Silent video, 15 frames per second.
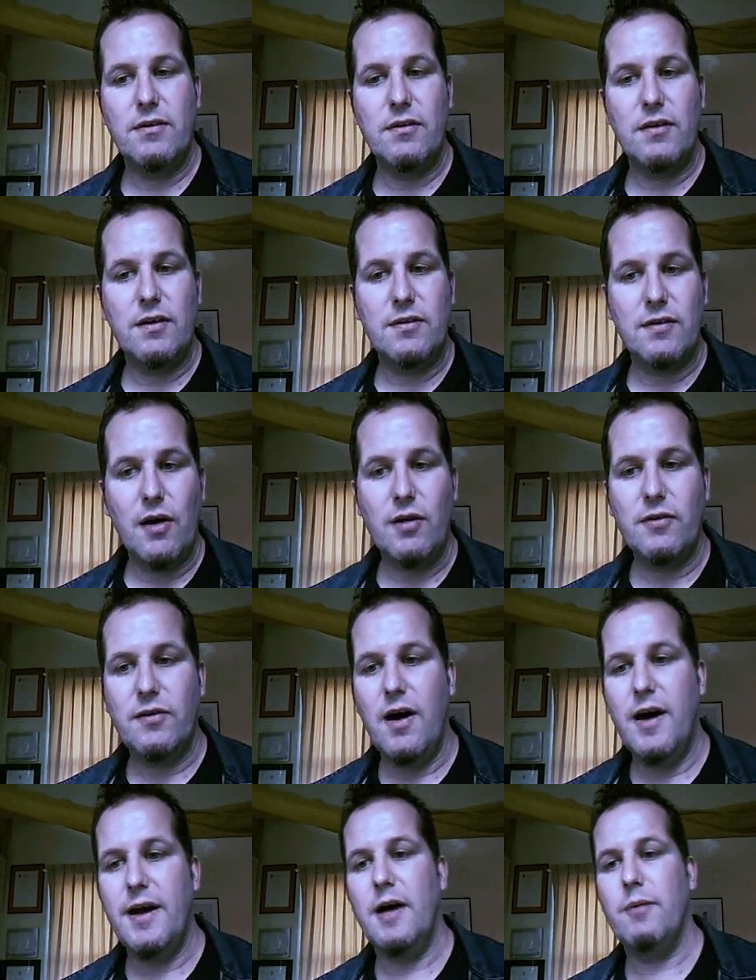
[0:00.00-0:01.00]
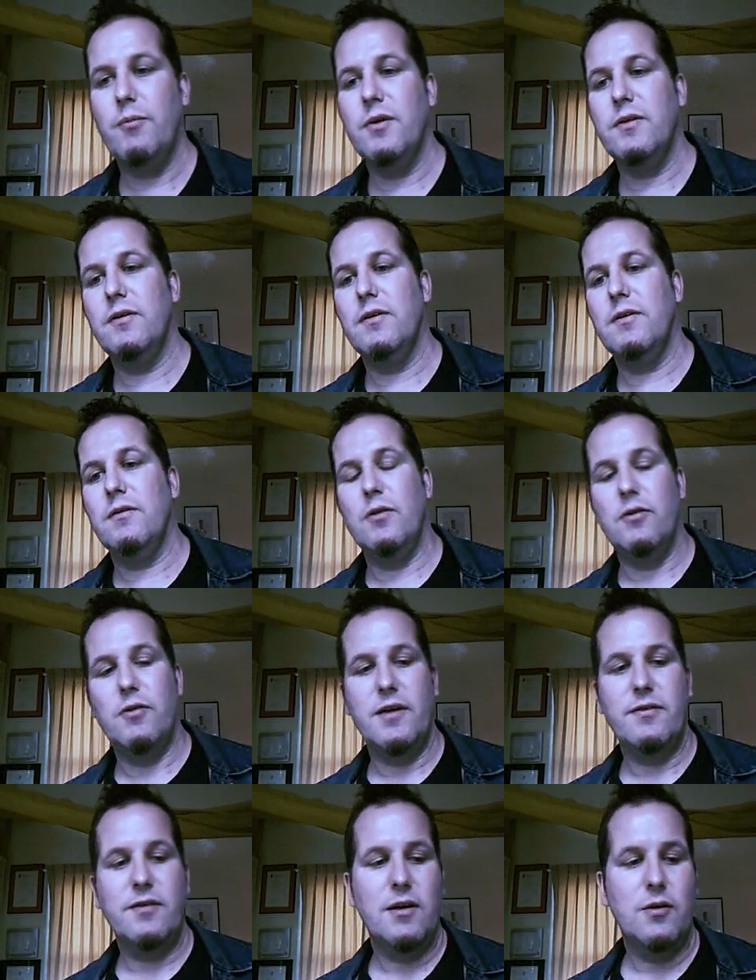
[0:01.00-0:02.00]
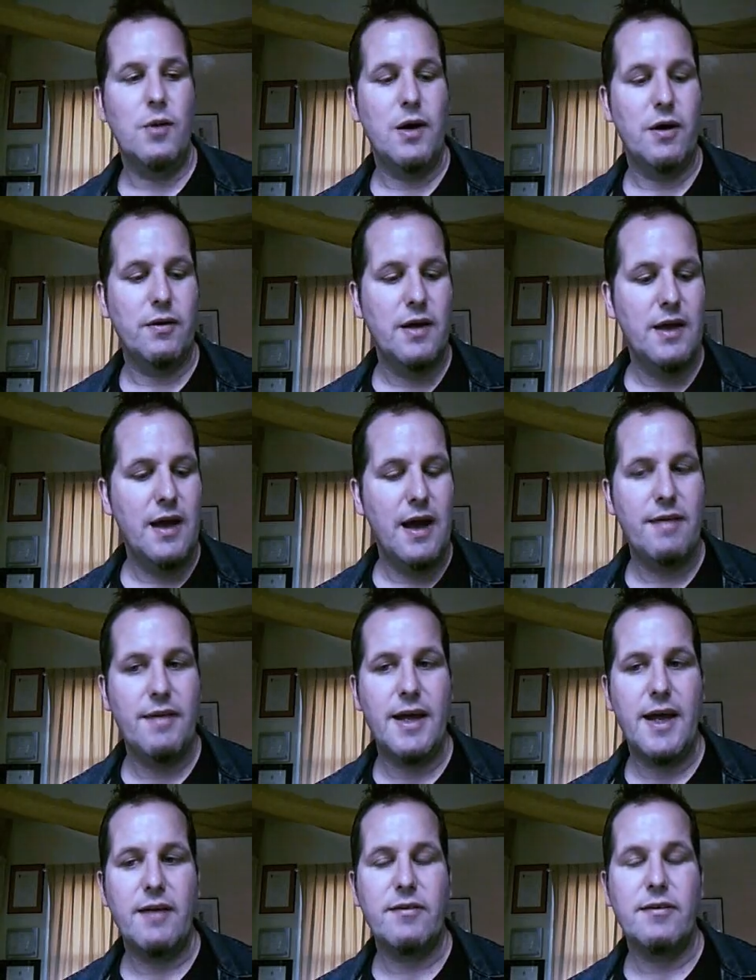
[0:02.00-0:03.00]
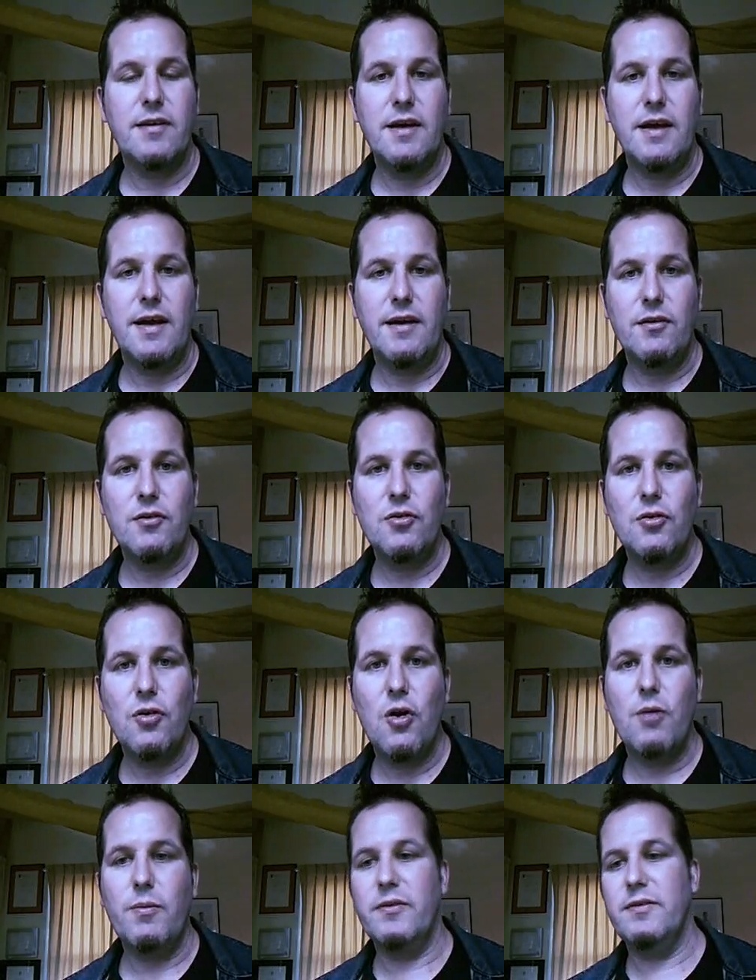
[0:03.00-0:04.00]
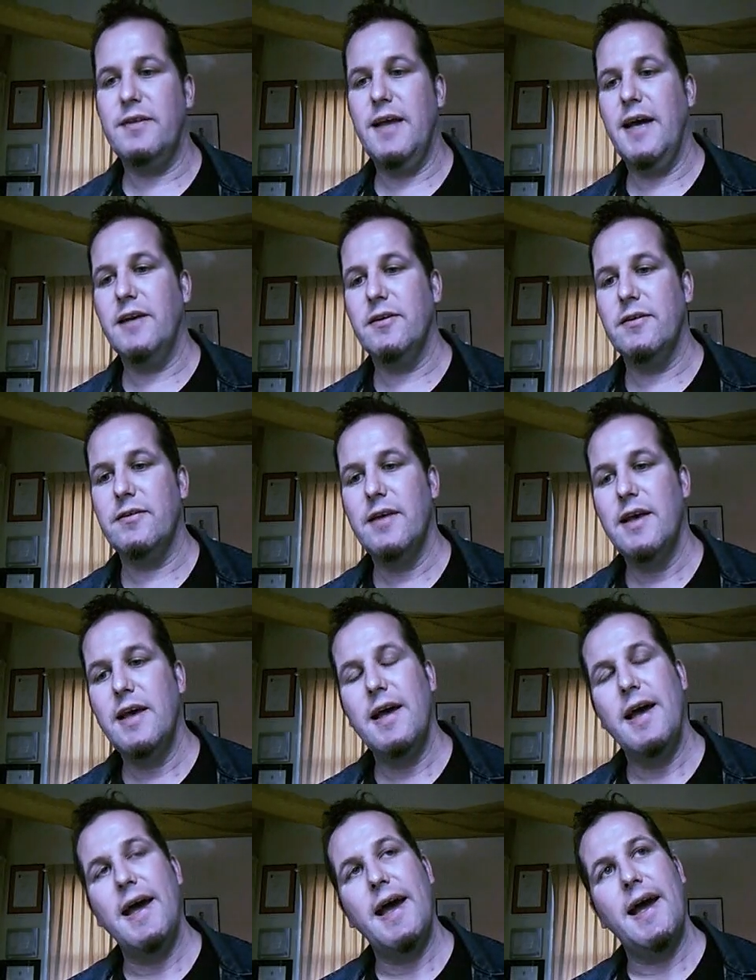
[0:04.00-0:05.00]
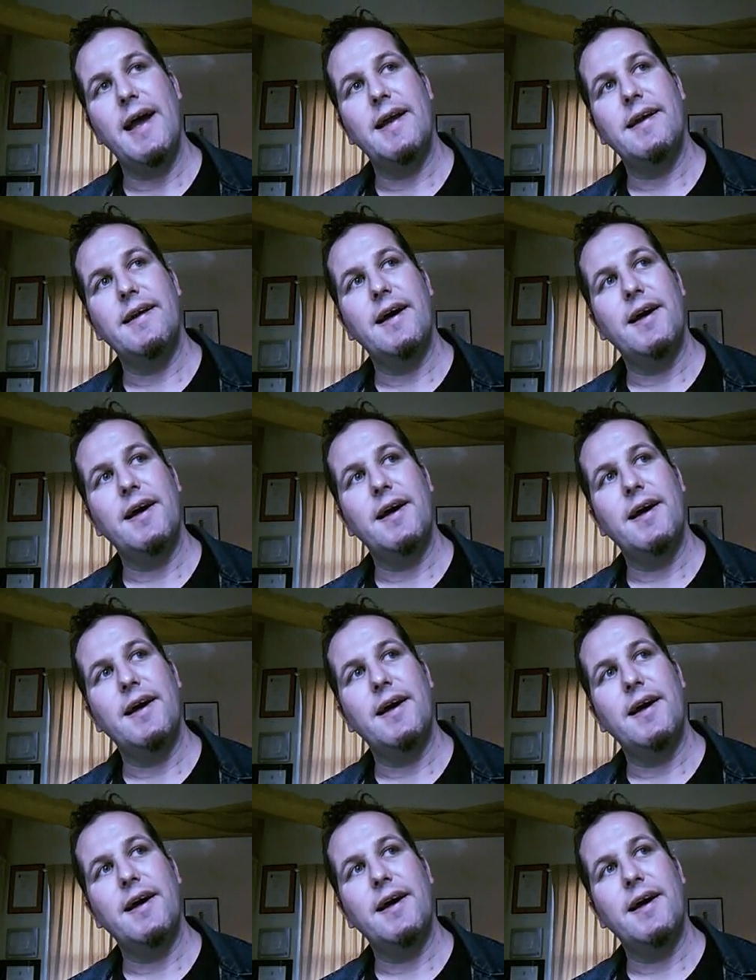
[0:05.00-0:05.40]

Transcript: so tied up with the rest of the world, and that has enormous dangers. And